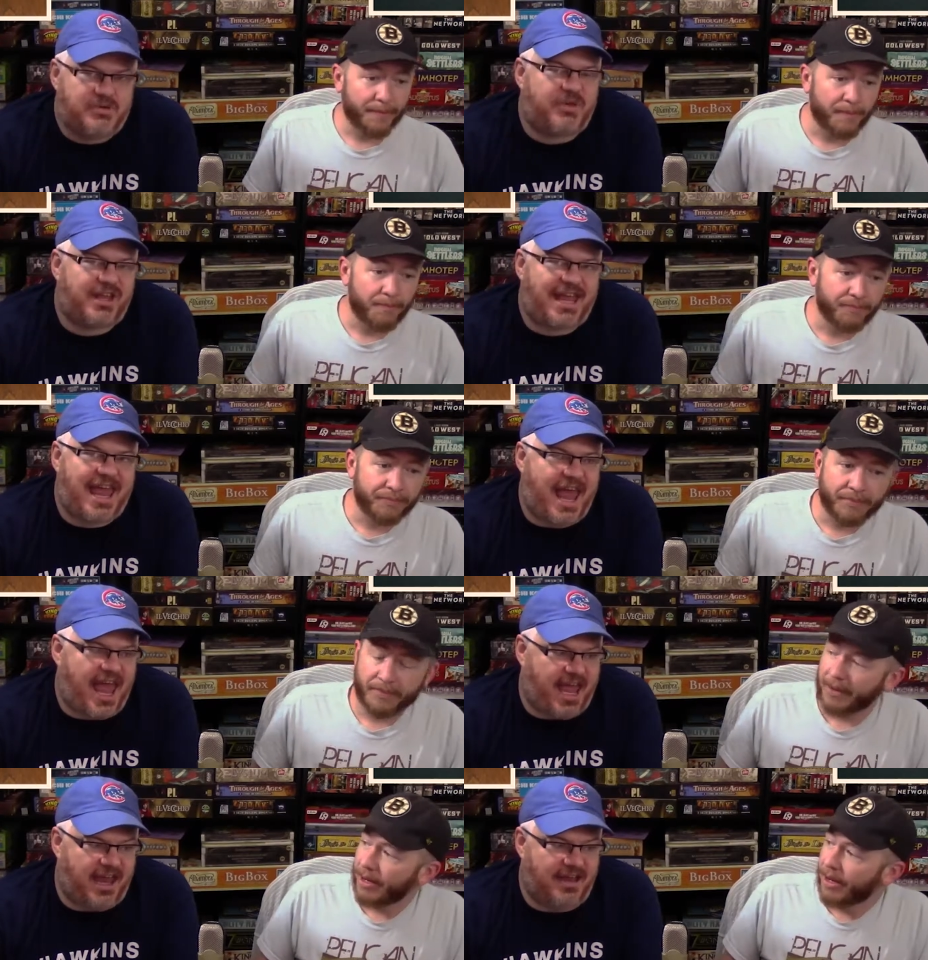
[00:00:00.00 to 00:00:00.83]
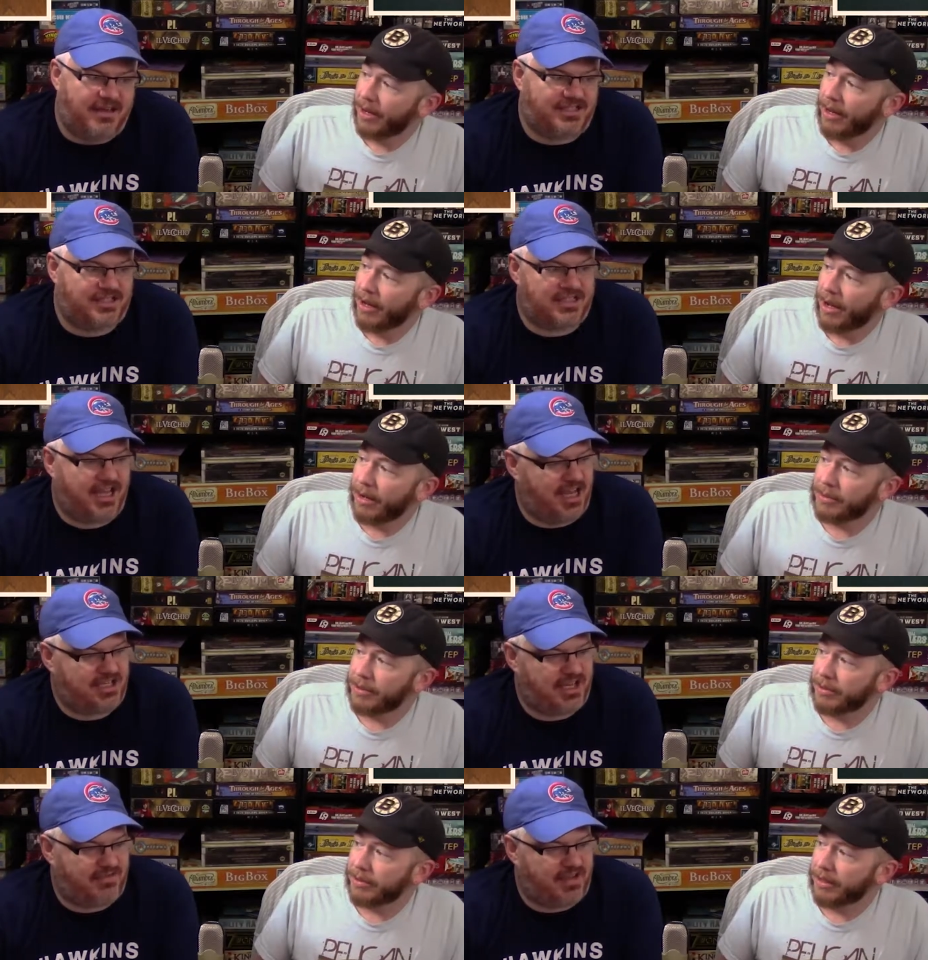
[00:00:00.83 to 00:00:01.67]
Speaker 1: Games with a K, just in
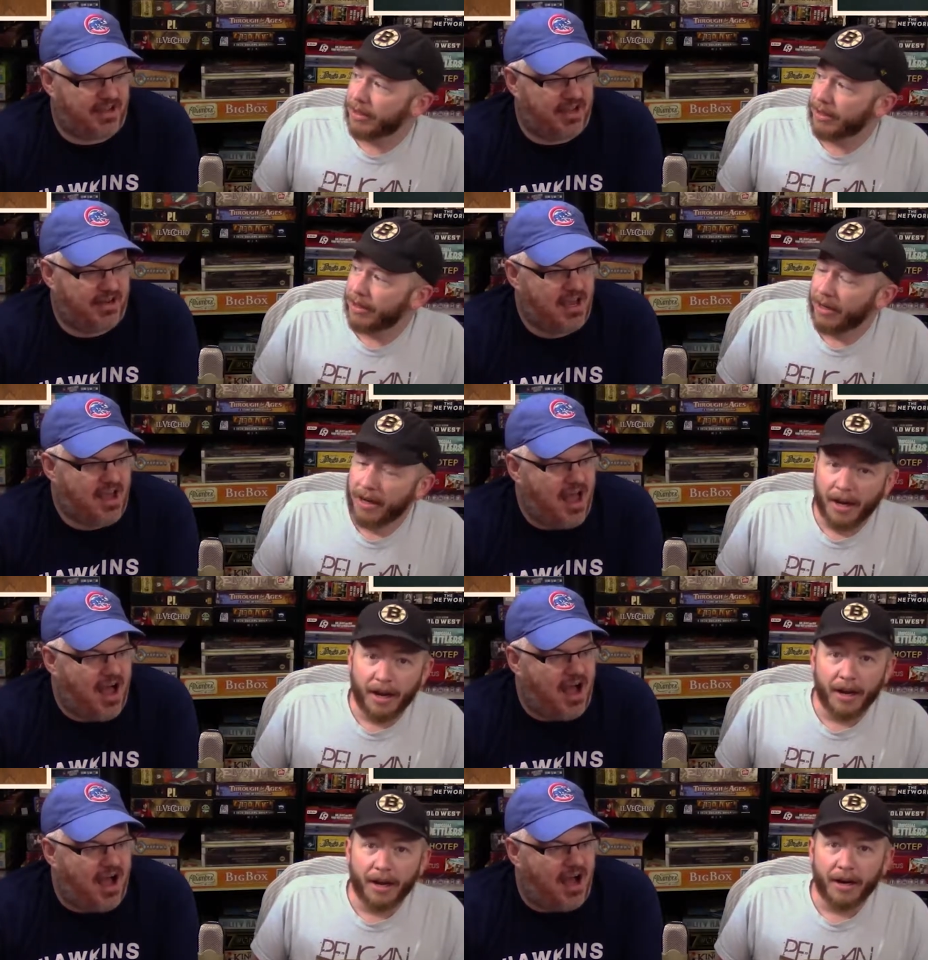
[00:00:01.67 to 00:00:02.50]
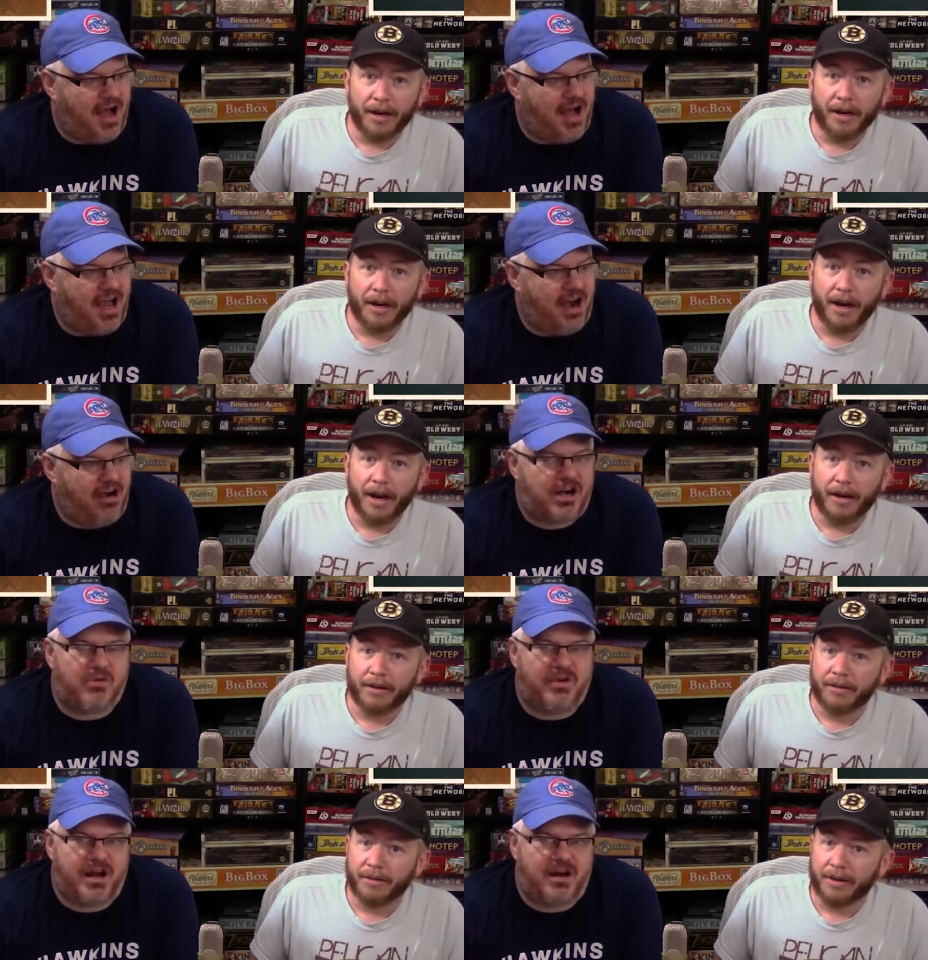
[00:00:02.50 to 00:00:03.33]
Absolutely. case you look at it. Uh,
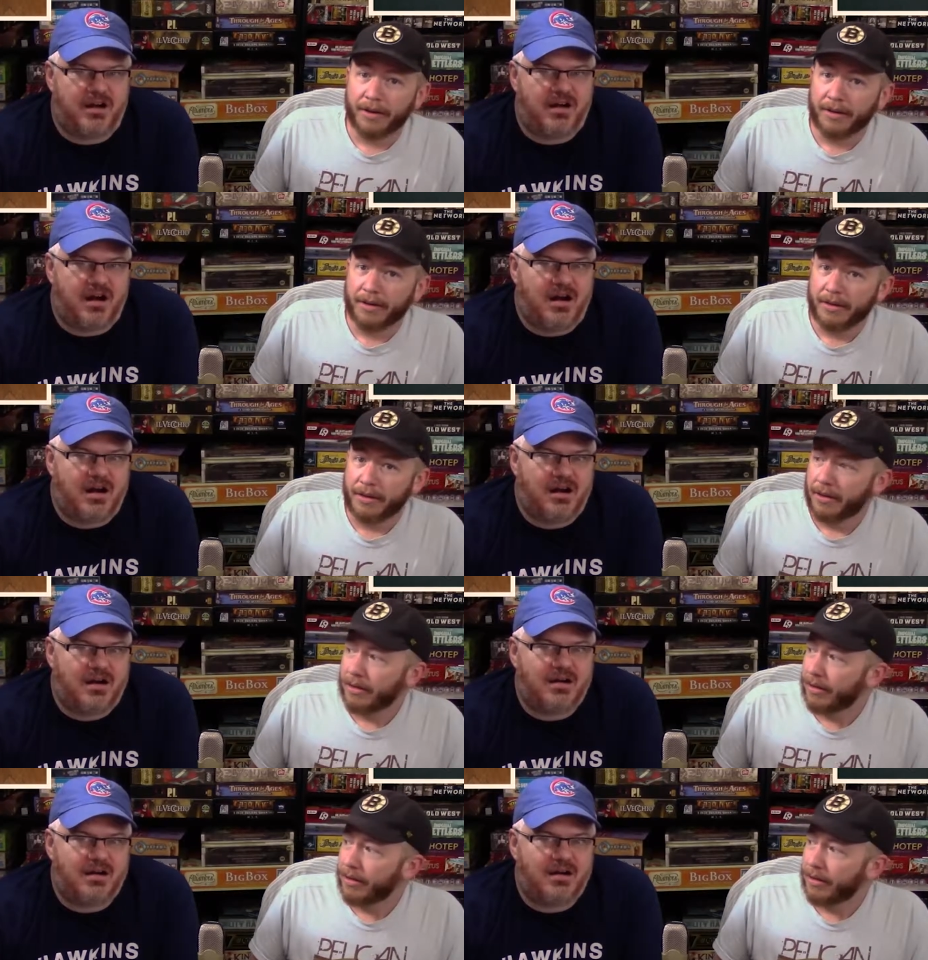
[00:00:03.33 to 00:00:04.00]
Eric Ritter.